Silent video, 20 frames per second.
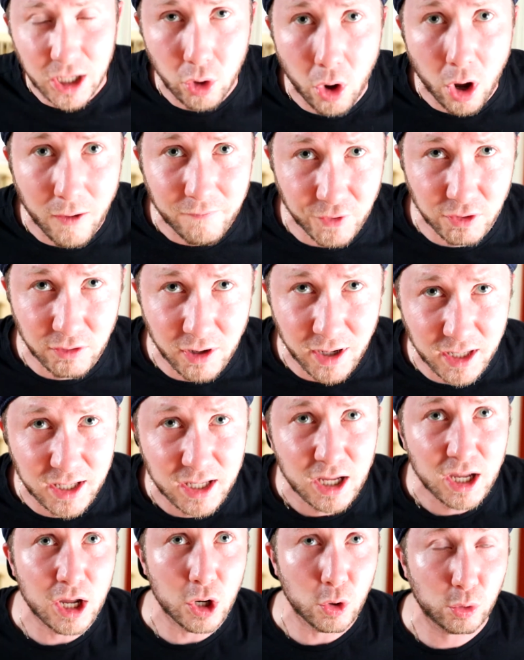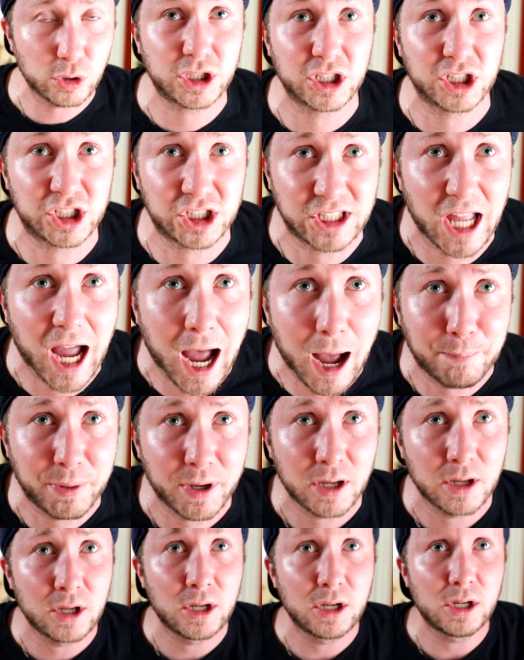it off already. Would you stop?
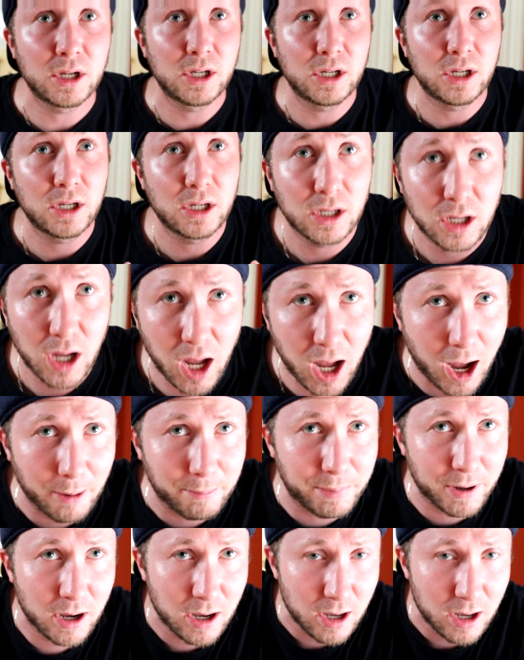Stop.